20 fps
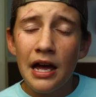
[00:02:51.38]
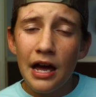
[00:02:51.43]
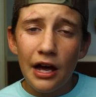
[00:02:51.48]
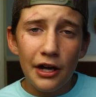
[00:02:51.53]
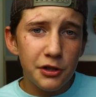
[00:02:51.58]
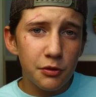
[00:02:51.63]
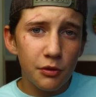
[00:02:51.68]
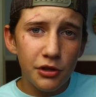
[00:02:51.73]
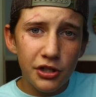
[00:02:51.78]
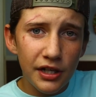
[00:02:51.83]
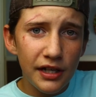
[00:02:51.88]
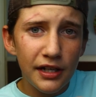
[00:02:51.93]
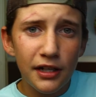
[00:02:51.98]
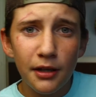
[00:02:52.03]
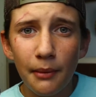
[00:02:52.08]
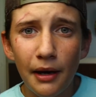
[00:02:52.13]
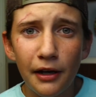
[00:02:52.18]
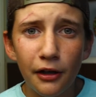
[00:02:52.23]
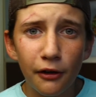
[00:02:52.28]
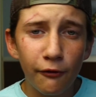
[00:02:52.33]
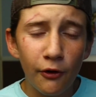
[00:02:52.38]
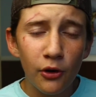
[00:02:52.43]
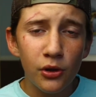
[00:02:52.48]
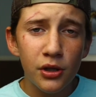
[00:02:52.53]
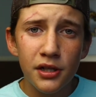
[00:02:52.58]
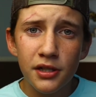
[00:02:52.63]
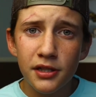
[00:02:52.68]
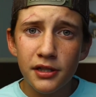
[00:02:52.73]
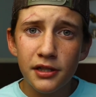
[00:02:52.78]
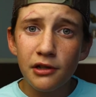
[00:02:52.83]
I'll switch it into manual
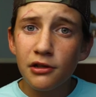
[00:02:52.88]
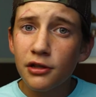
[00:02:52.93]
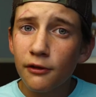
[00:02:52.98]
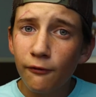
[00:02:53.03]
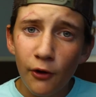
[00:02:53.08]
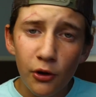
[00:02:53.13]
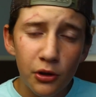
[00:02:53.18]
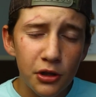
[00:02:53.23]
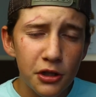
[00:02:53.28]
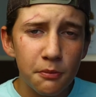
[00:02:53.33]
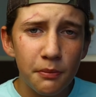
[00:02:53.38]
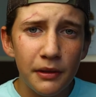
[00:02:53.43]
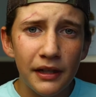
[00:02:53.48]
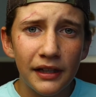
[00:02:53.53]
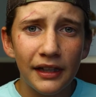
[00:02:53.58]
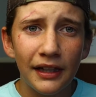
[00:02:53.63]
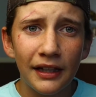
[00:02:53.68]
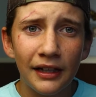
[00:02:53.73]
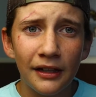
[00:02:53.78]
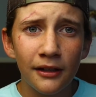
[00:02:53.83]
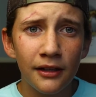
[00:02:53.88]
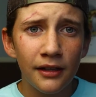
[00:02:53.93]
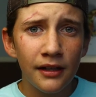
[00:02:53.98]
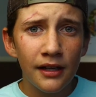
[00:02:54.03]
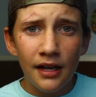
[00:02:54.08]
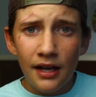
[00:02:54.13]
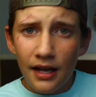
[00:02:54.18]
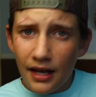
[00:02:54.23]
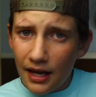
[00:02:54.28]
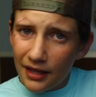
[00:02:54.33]
focus, use the focus peaking,
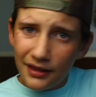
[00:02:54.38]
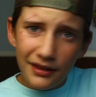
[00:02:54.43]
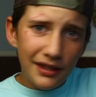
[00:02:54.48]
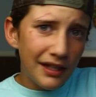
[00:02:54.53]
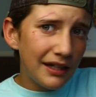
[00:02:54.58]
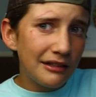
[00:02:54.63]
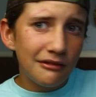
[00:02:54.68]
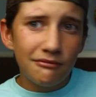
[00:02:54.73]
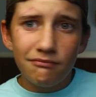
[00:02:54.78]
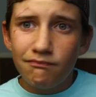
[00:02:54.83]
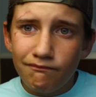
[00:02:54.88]
and then